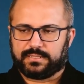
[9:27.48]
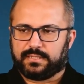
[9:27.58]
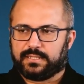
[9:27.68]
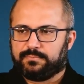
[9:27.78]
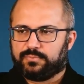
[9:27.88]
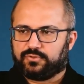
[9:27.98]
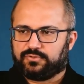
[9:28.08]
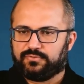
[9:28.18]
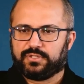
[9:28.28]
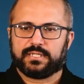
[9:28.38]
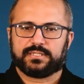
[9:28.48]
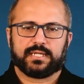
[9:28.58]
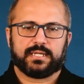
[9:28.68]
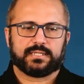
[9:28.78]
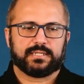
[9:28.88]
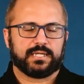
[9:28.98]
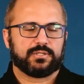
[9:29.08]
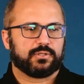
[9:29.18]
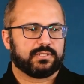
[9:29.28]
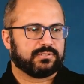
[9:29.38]
that they beautifully assign the
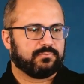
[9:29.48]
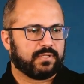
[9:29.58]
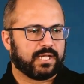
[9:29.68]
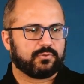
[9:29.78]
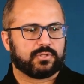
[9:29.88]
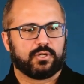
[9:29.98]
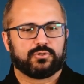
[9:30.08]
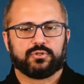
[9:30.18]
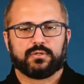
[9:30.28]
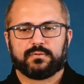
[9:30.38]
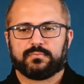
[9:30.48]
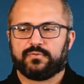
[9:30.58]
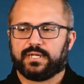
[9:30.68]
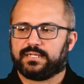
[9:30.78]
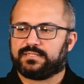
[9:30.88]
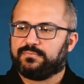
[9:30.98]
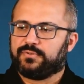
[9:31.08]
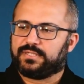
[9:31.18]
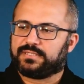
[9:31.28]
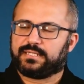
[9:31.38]
Netherlands for agriculture, France for
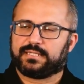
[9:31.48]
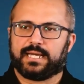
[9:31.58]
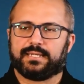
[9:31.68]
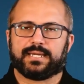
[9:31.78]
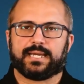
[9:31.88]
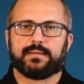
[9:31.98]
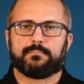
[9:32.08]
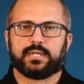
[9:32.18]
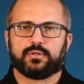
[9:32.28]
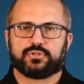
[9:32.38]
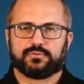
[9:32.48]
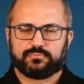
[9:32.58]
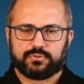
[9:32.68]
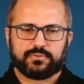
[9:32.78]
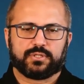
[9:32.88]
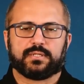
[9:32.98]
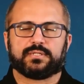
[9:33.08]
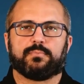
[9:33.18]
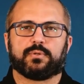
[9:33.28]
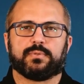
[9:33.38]
this and that, and Belgium for
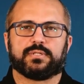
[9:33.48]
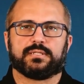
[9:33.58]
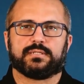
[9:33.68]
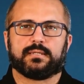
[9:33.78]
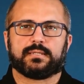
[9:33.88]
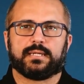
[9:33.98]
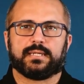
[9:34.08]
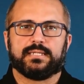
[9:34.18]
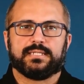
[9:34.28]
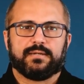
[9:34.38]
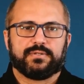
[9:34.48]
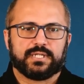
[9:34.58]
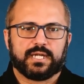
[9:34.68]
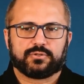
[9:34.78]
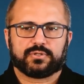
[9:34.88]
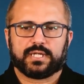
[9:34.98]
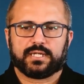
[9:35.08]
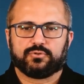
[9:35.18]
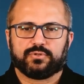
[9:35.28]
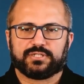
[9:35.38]
various purposes, that they saved a country
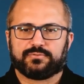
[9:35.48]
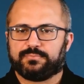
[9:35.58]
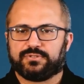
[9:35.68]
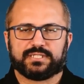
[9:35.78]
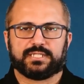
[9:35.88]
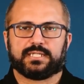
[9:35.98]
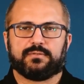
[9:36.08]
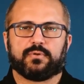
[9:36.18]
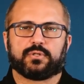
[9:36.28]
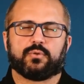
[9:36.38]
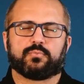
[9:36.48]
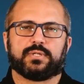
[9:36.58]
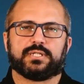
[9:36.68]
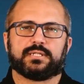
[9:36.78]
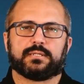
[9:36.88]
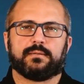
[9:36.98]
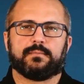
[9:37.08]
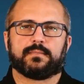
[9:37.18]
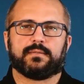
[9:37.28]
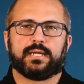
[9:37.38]
like Greece from sinking for no reason.
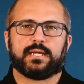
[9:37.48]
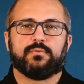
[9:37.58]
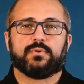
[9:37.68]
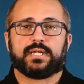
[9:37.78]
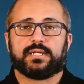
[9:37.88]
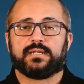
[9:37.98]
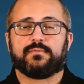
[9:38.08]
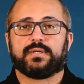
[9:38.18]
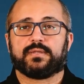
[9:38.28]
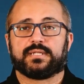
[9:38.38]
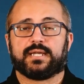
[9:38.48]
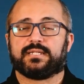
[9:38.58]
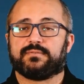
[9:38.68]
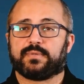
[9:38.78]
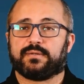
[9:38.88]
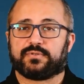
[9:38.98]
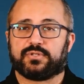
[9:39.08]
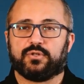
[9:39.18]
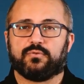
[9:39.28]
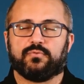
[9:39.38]
They have created a very nice buffer
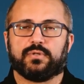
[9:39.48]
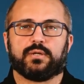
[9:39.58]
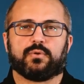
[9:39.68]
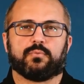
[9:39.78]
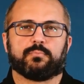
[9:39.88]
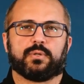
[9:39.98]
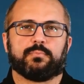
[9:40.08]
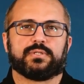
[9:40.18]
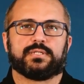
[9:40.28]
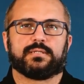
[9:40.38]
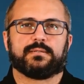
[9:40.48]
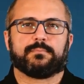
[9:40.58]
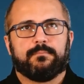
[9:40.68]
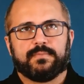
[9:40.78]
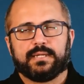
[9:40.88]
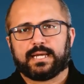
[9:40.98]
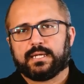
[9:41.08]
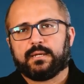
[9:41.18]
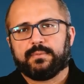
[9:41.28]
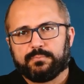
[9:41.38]
zone for their own purposes. The
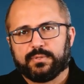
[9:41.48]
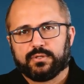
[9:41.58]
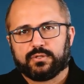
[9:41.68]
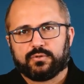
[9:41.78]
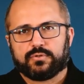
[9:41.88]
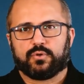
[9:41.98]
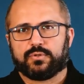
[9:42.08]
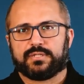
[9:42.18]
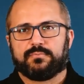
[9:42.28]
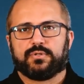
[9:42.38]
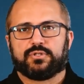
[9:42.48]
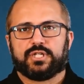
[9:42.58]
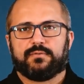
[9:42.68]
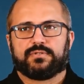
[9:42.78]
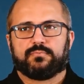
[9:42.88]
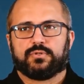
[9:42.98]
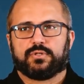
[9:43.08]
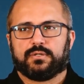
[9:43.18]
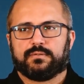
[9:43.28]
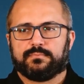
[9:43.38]
economic miracle, known as
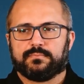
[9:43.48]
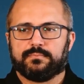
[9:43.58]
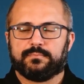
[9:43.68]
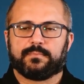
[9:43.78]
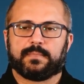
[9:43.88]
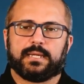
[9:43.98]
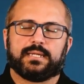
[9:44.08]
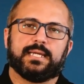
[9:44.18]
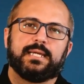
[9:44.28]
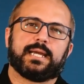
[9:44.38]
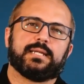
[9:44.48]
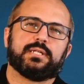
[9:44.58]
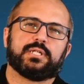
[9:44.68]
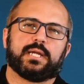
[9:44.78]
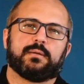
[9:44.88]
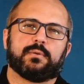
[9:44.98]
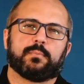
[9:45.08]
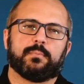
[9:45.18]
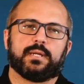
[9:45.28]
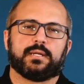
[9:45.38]
Wirtschaftswunder, indeed has a share from
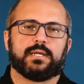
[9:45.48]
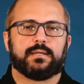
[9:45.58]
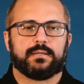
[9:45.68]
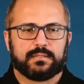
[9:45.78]
America.